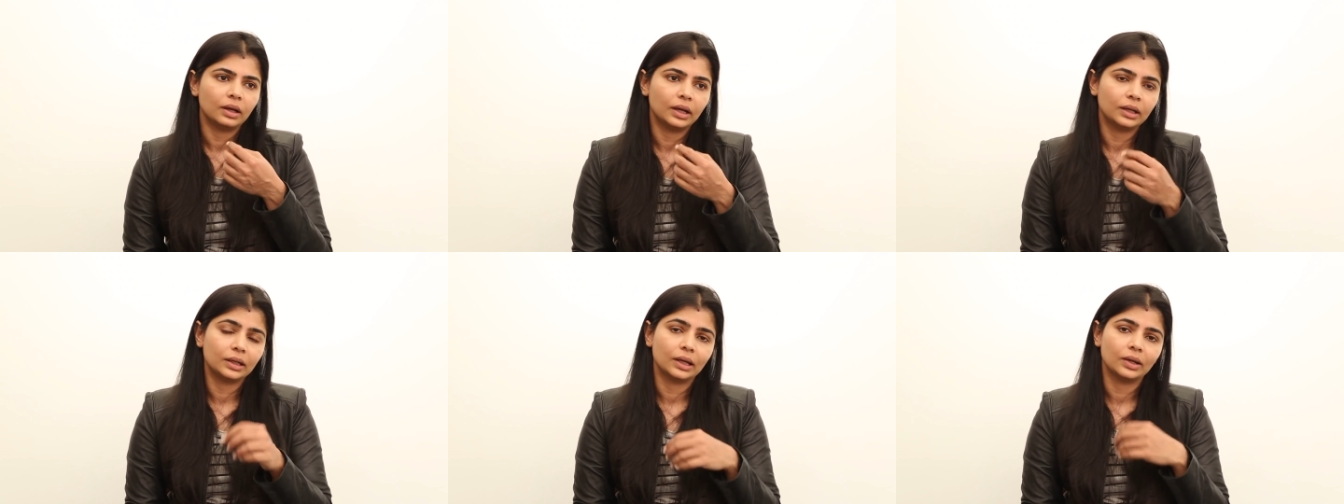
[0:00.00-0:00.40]

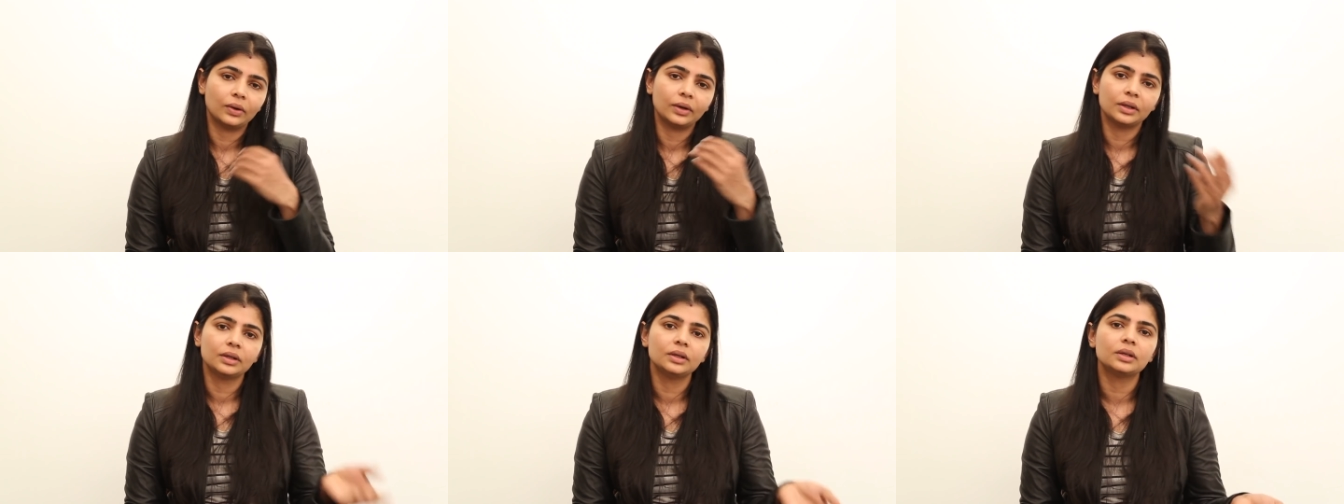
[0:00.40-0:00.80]
and
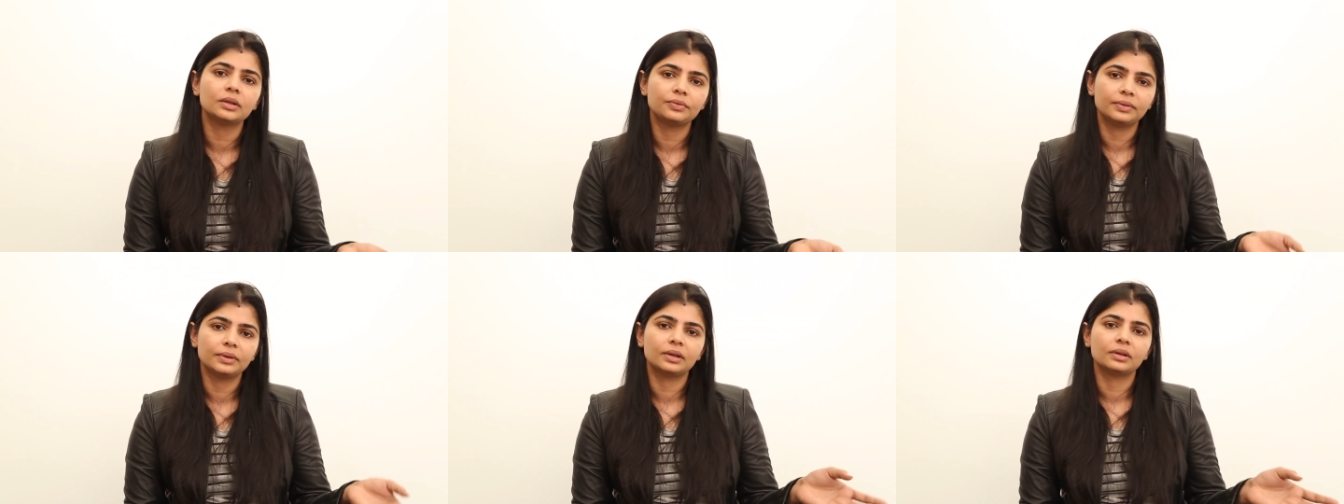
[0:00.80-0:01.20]
cannot
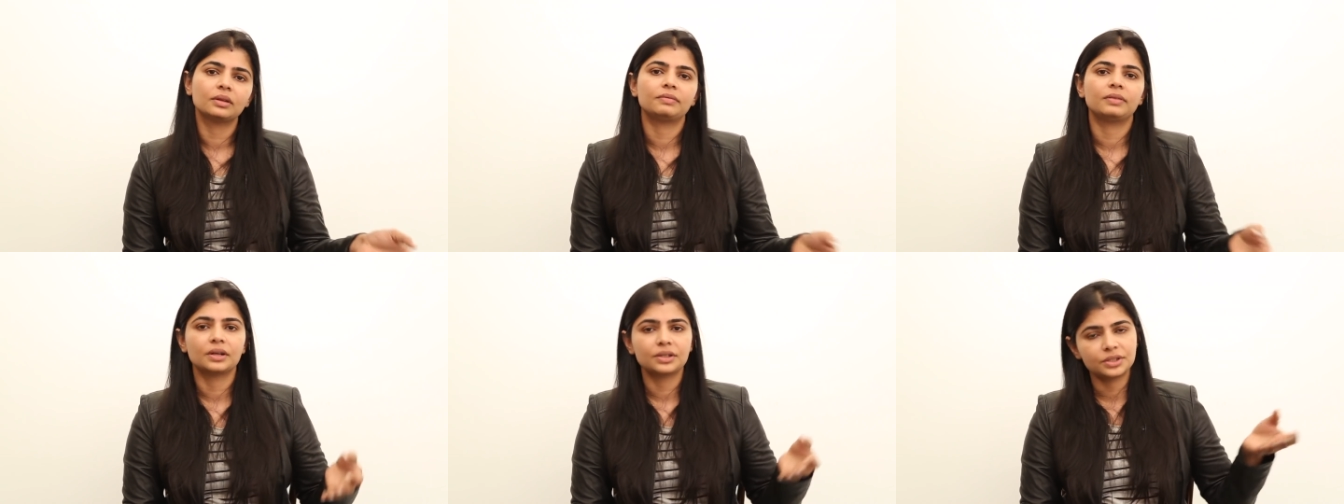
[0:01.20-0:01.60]
interfere in
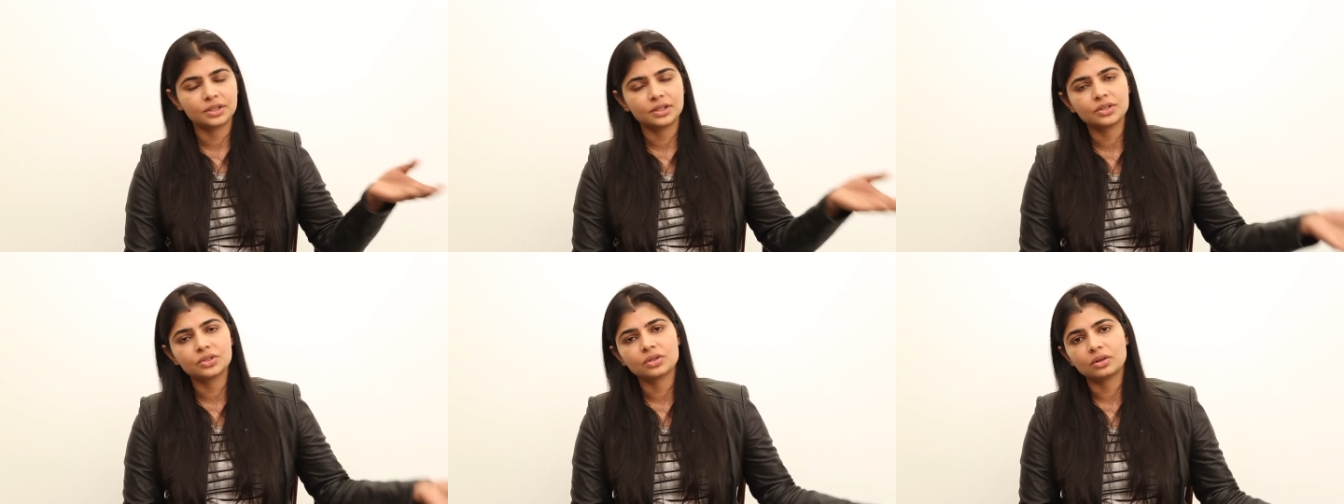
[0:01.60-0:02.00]
the
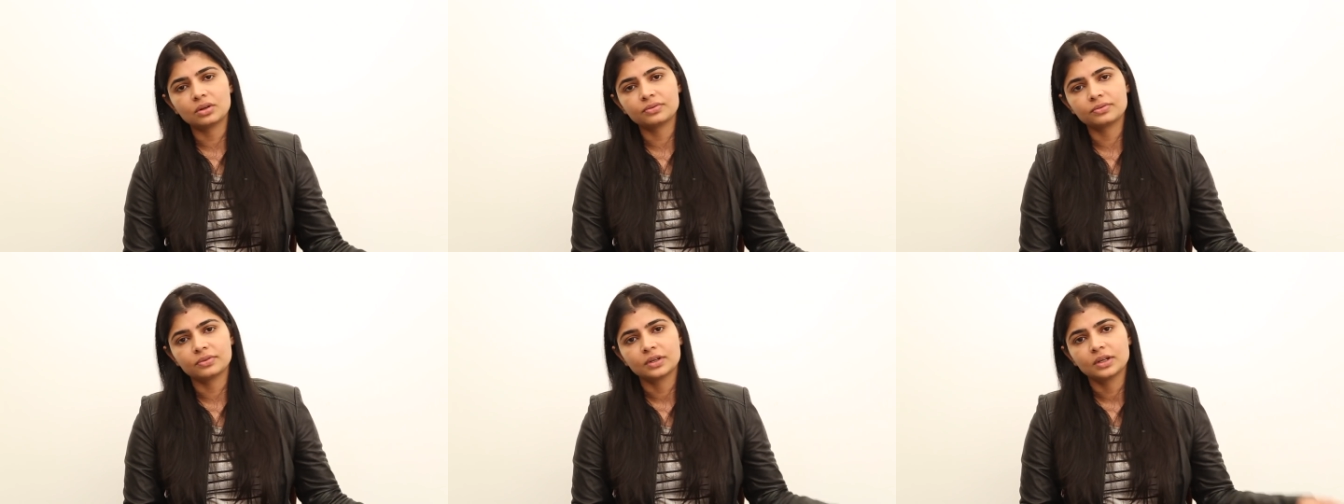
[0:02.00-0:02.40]
functionings
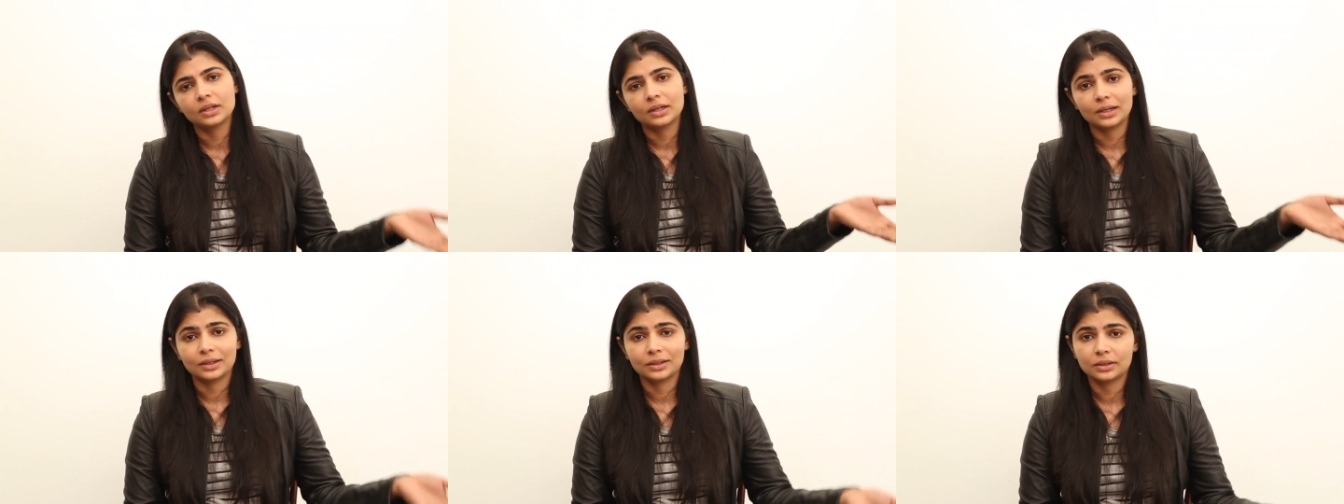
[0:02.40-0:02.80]
of
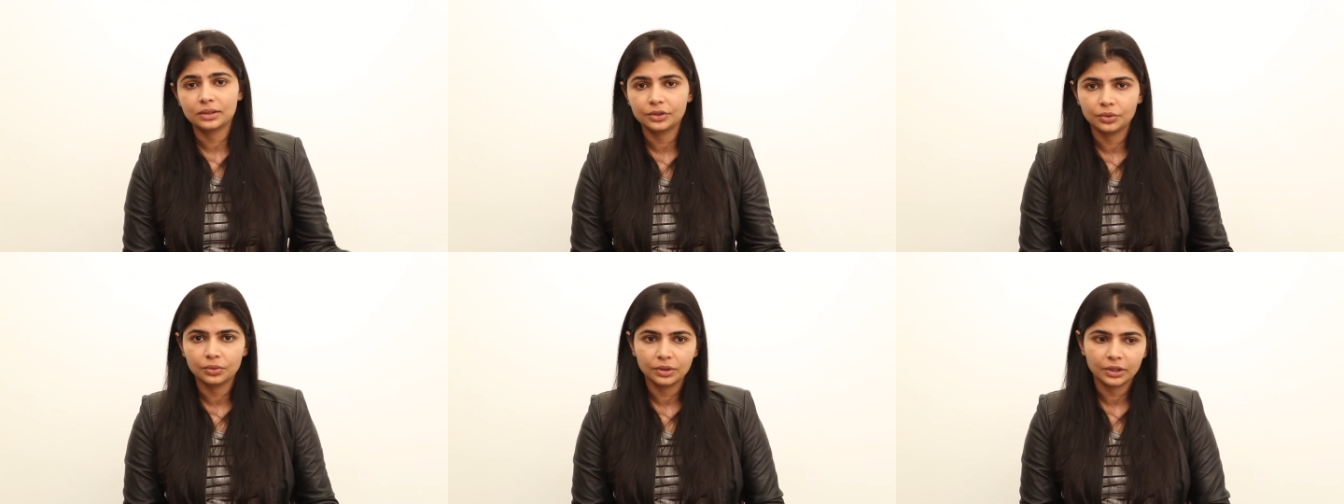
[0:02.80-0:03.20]

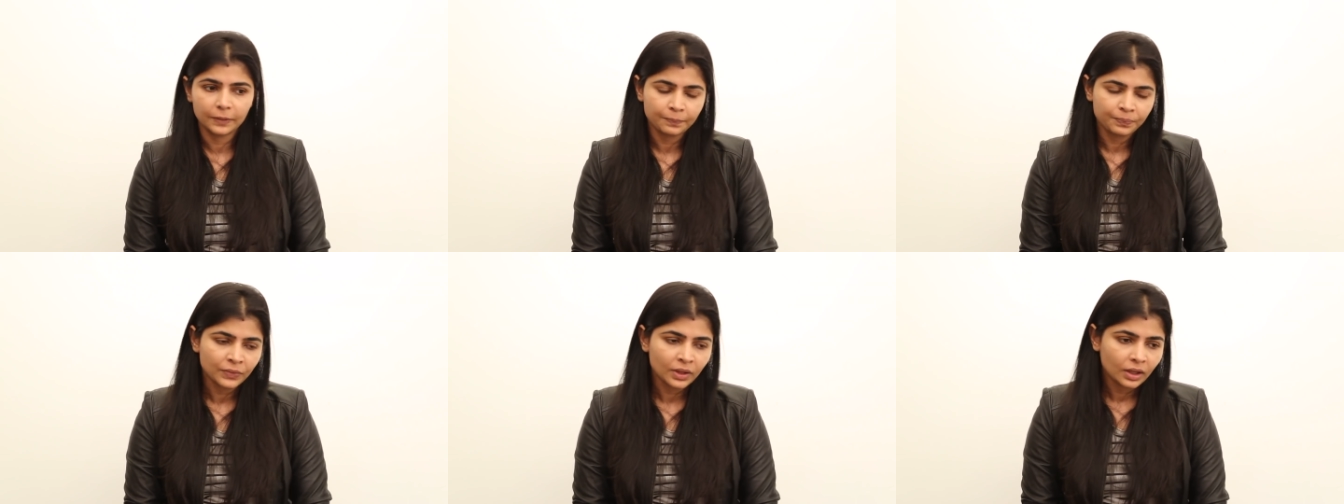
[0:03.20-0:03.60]
another union.